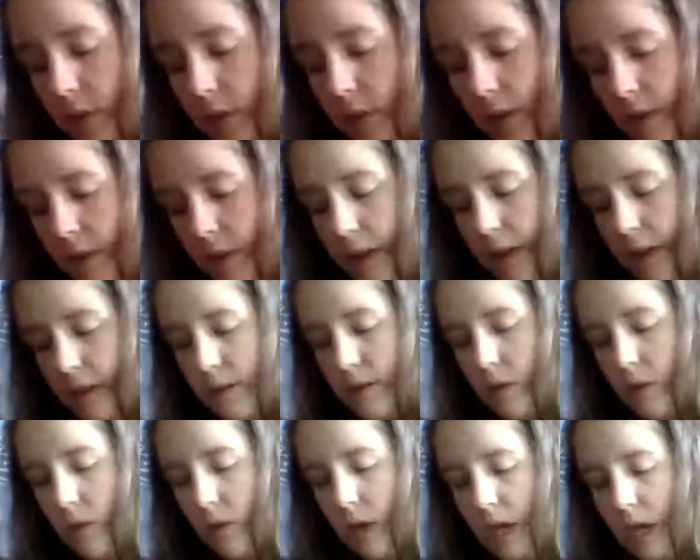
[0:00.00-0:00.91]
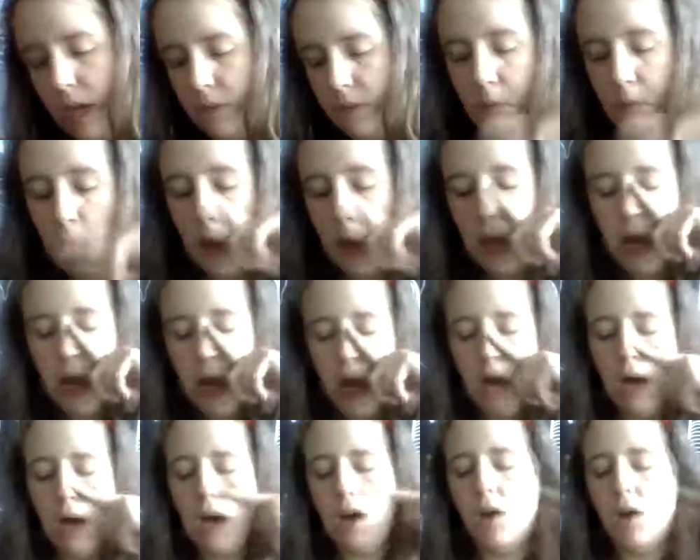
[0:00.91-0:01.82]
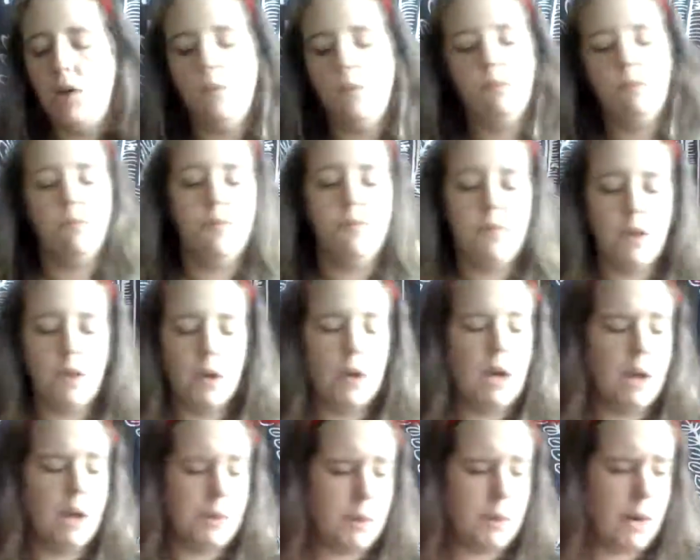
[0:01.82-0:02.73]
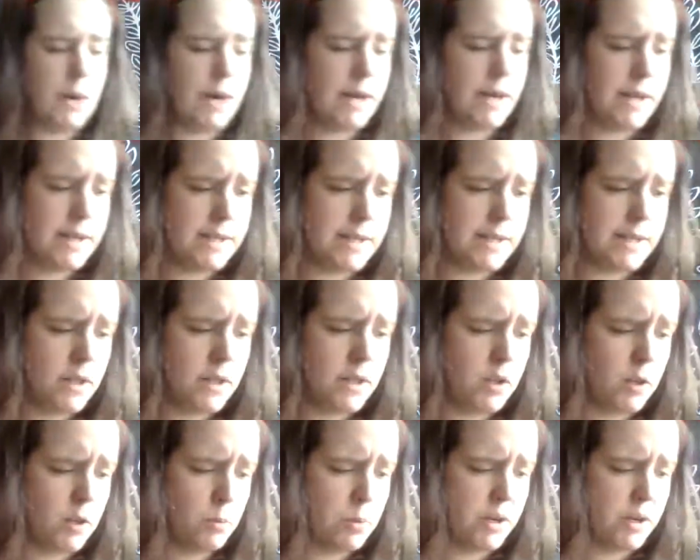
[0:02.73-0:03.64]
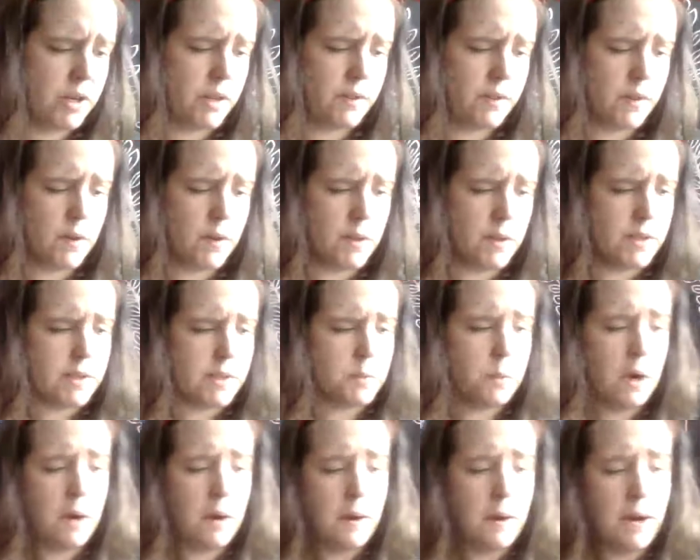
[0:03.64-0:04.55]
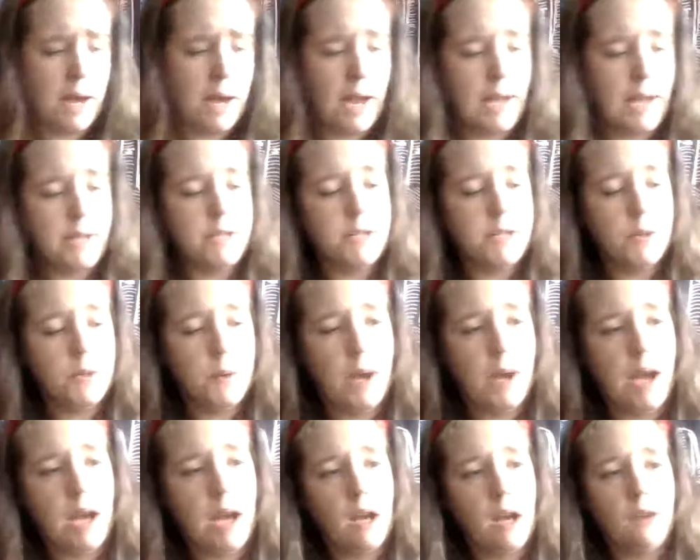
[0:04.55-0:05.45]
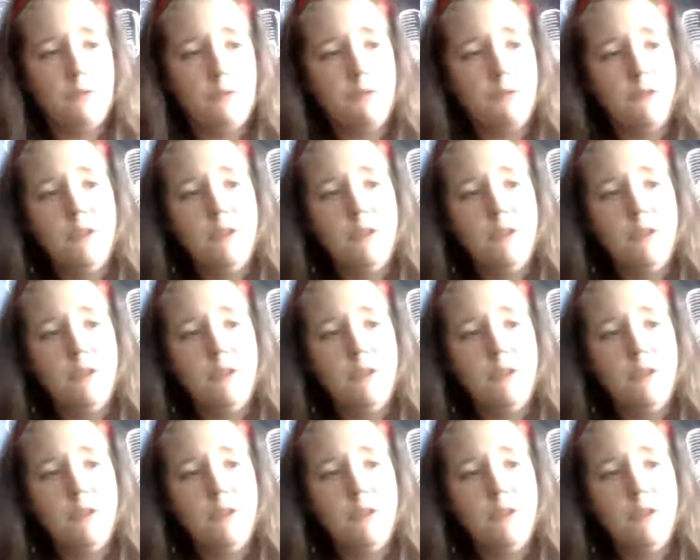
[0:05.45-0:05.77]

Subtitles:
of things, okay? There are other ideas that you could put in there as well. I do have